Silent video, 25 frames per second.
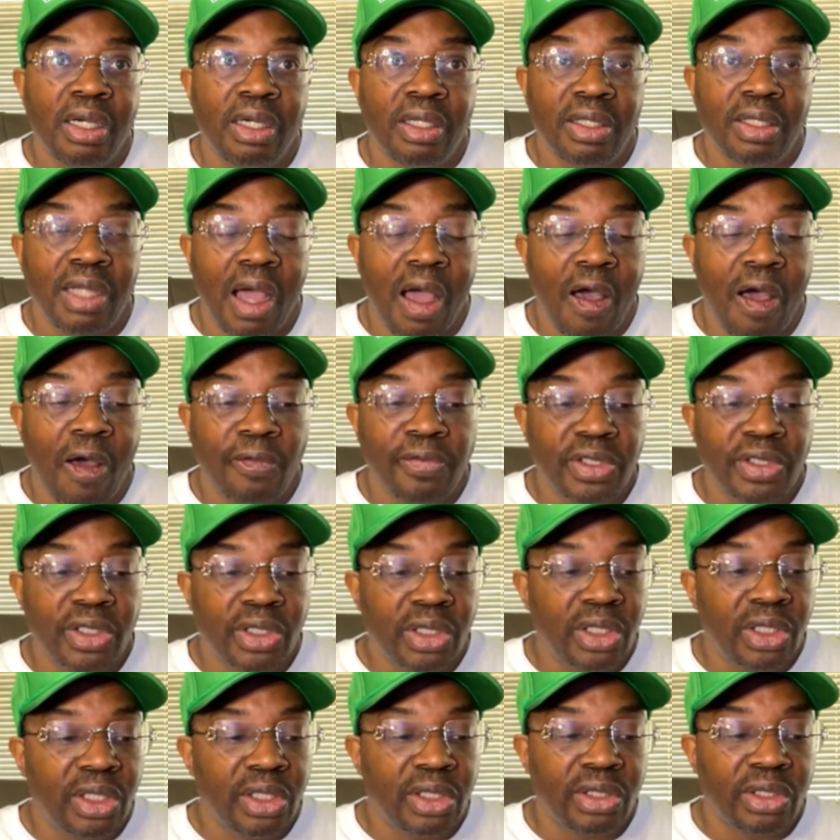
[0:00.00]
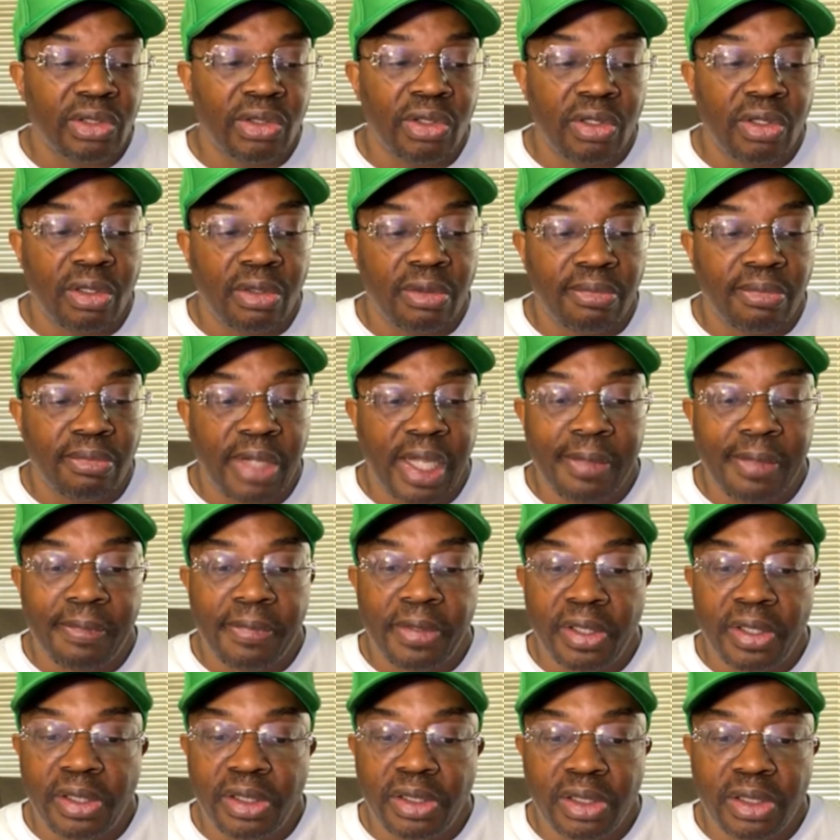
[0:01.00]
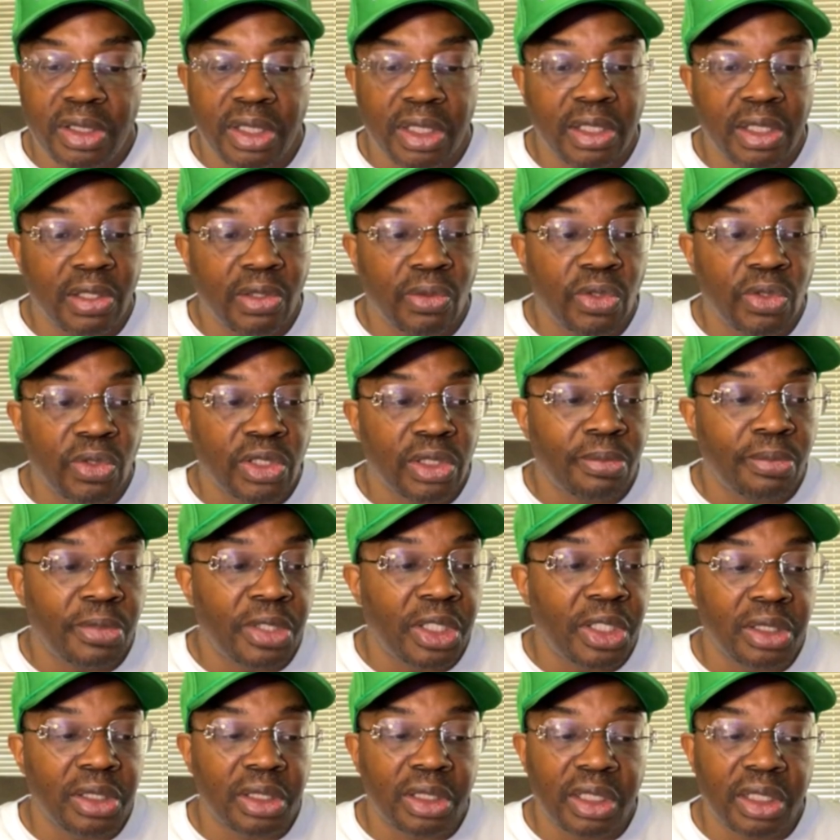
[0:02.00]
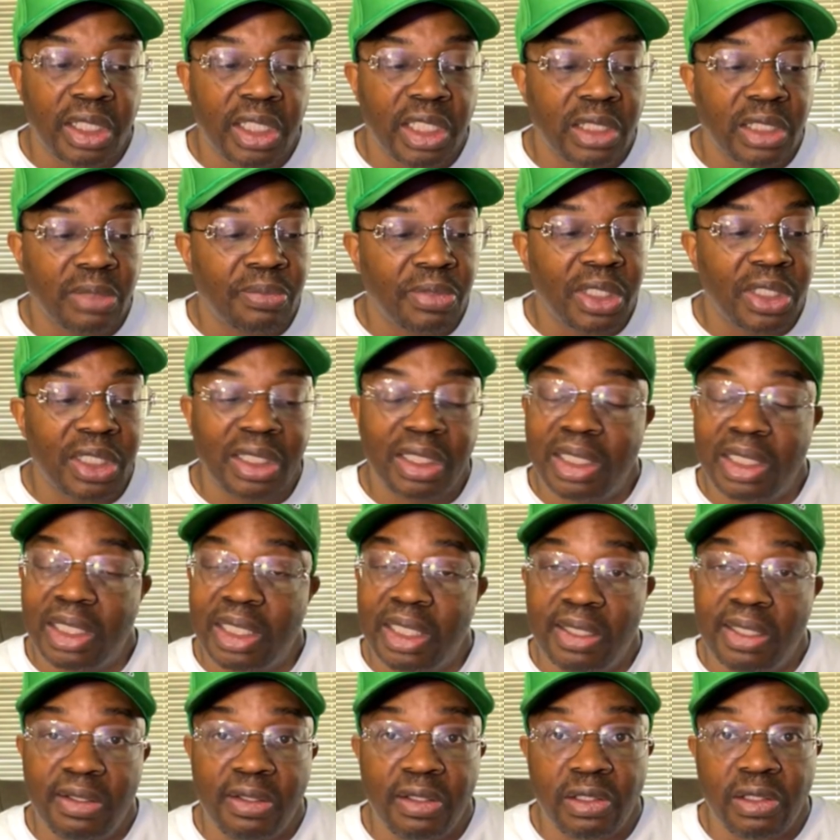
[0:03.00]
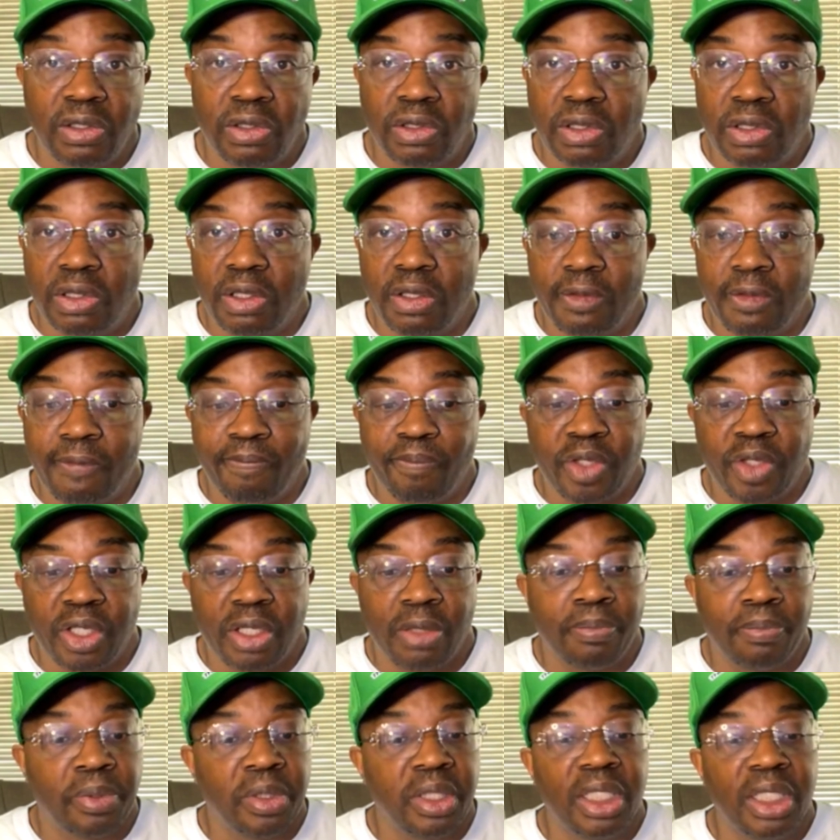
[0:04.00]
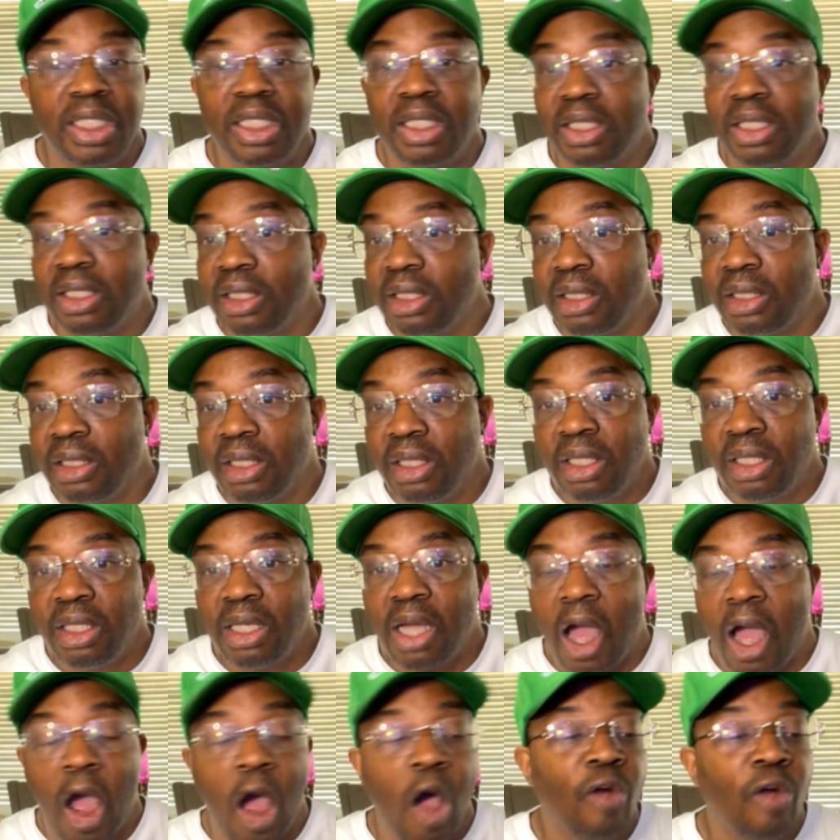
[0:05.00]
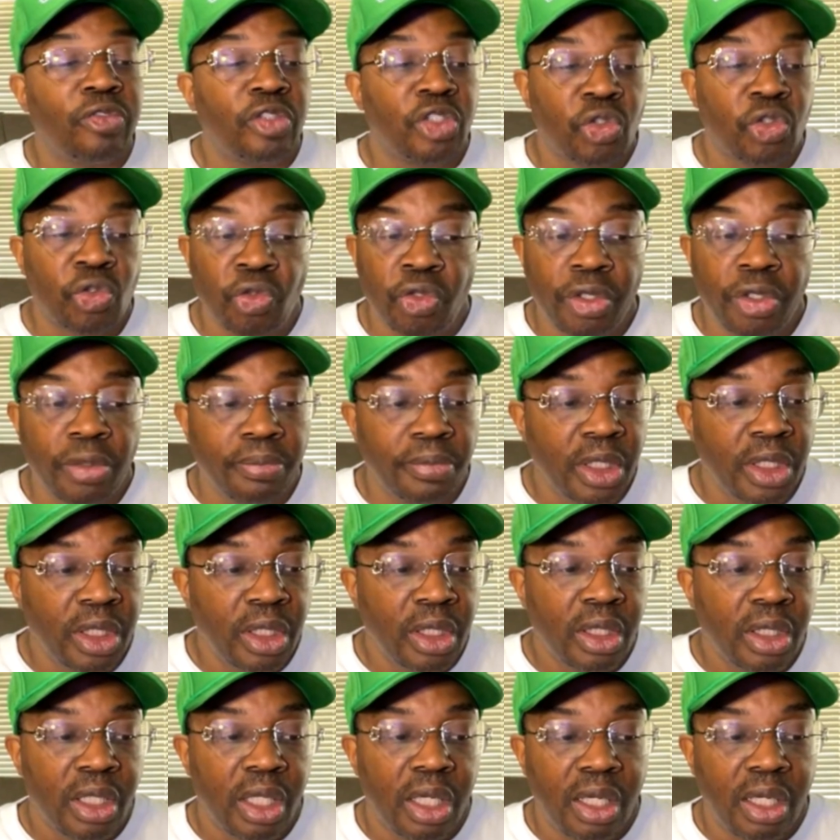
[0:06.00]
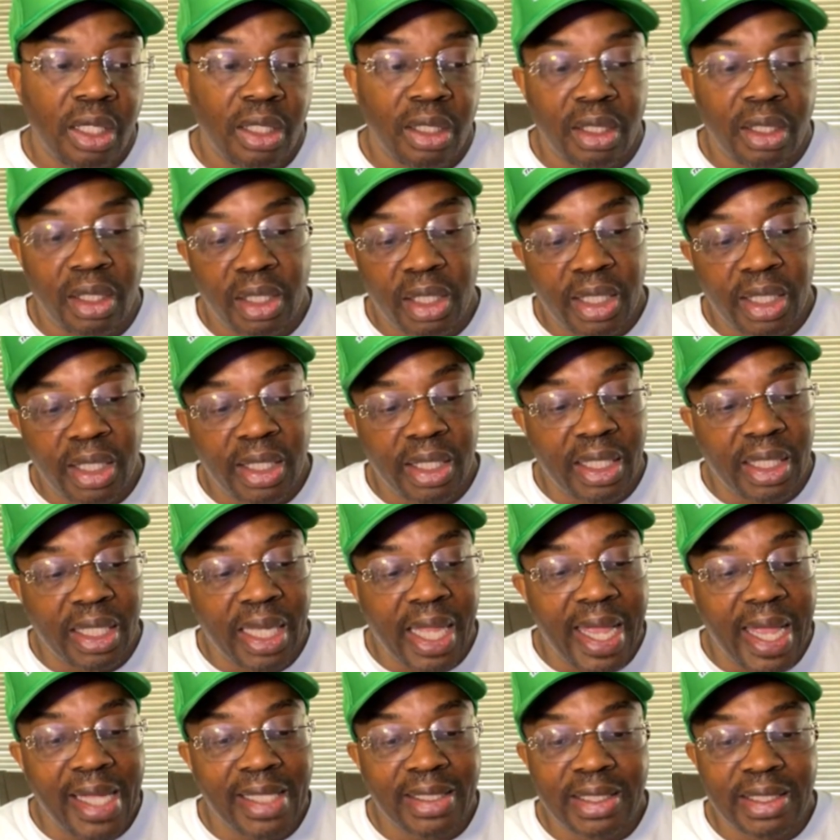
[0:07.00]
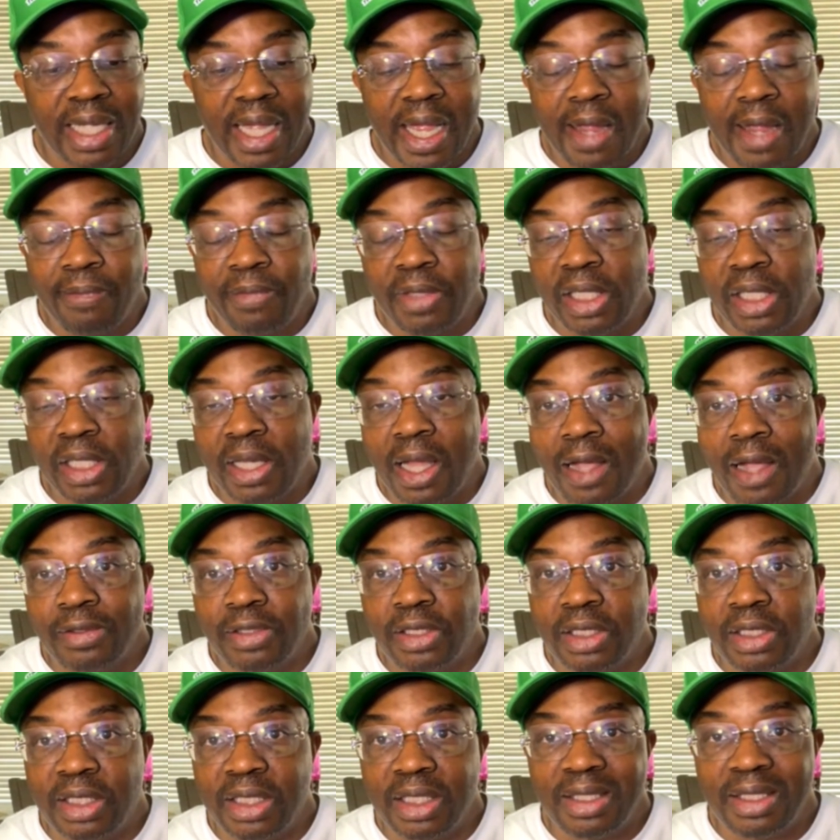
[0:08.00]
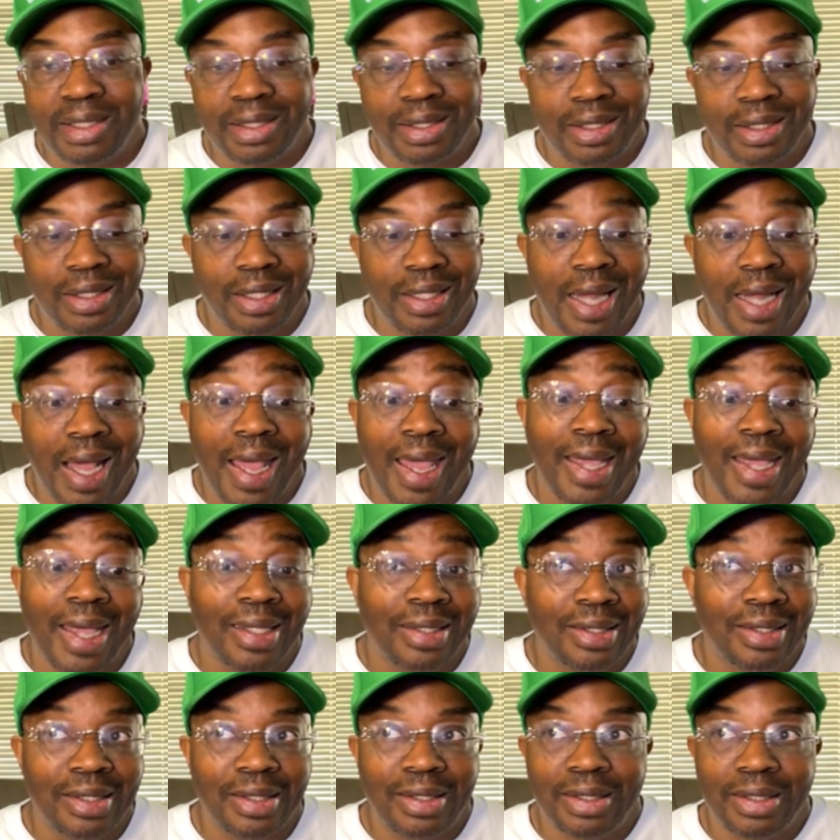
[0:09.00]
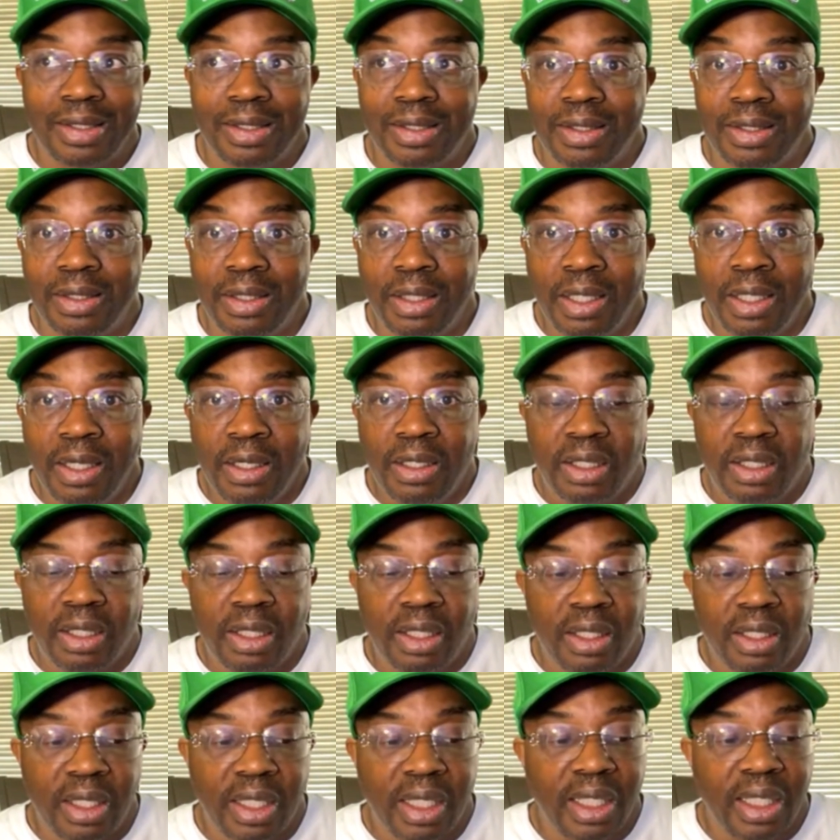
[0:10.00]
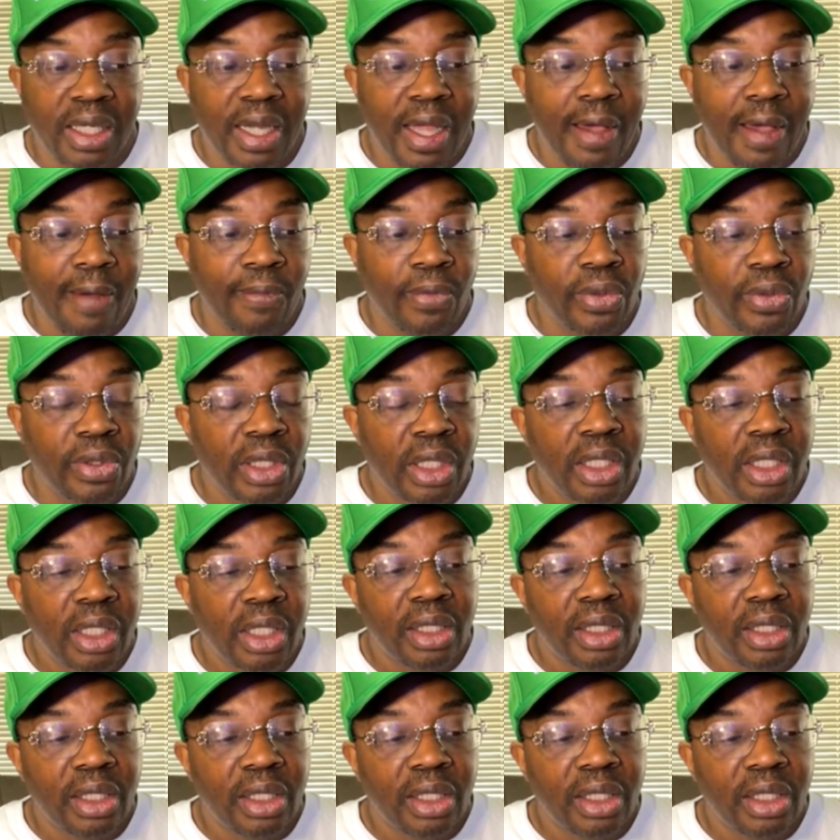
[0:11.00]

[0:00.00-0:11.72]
the offseason, or maybe he's dealing with some things, but he looked completely off script in that last game when they lost to DC, and I had DC in that one.